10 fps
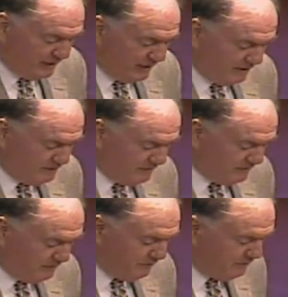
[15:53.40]
has a
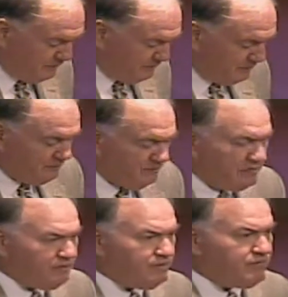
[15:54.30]
different
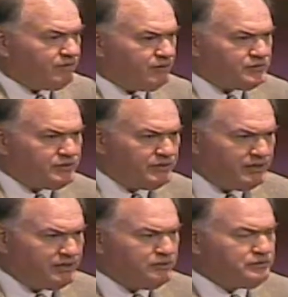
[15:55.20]
version that he
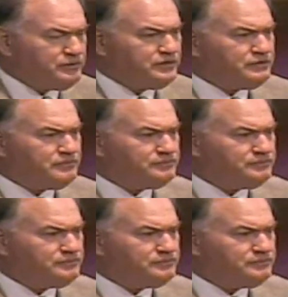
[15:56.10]
uses.